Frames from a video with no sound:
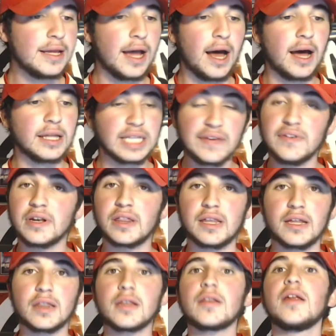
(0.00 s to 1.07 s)
uh, 11
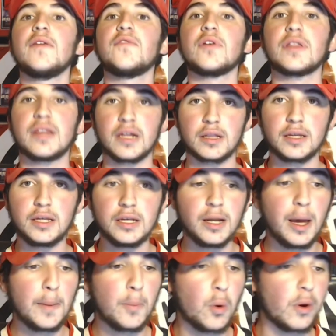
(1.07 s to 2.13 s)
assists, for 16
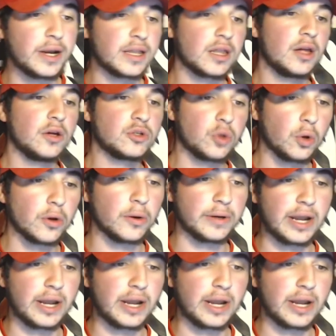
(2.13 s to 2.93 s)
points total.